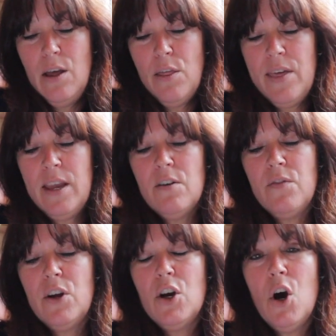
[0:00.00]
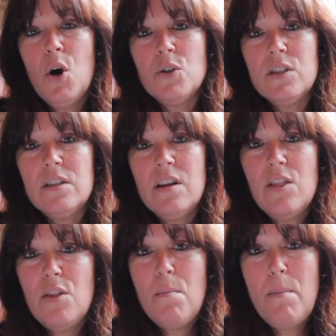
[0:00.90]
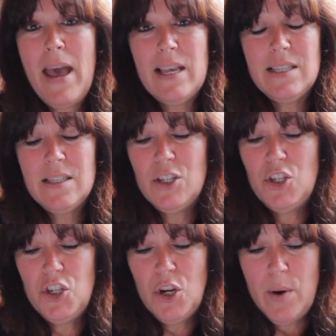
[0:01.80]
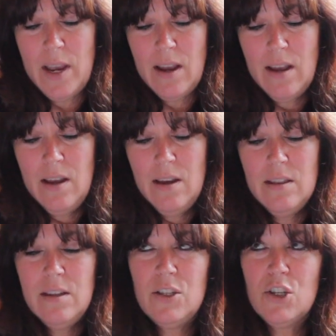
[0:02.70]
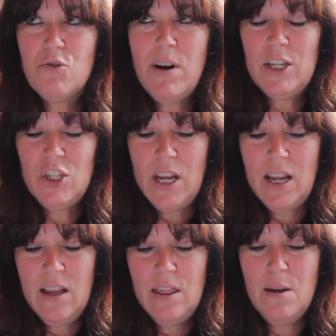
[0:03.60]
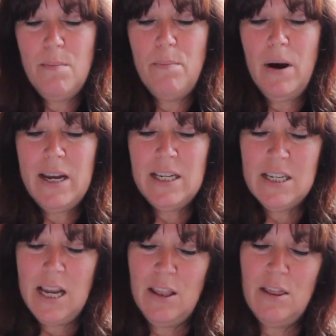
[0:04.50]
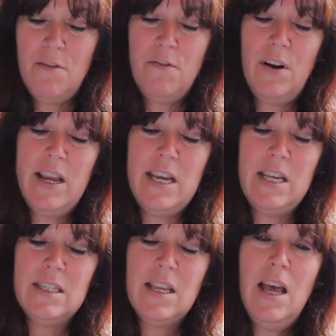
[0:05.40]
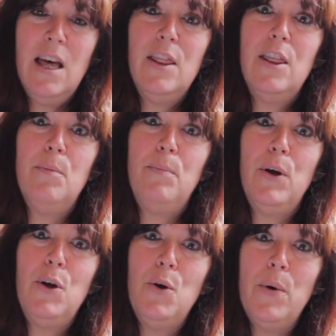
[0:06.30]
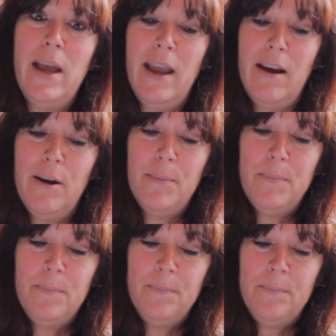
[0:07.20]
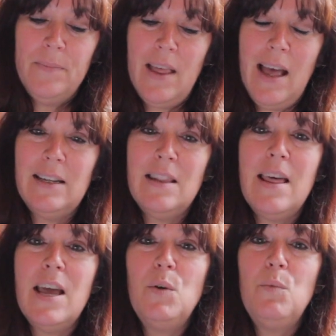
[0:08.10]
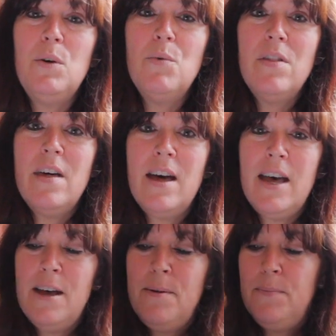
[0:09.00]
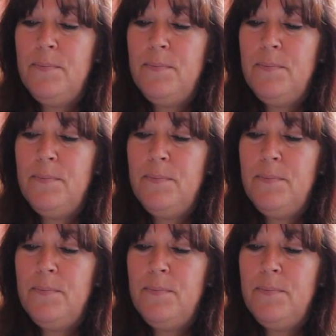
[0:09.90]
Think of the cost, the mess, the chewing, the scratching, the biting, the fleas, the pooing. And then we were there.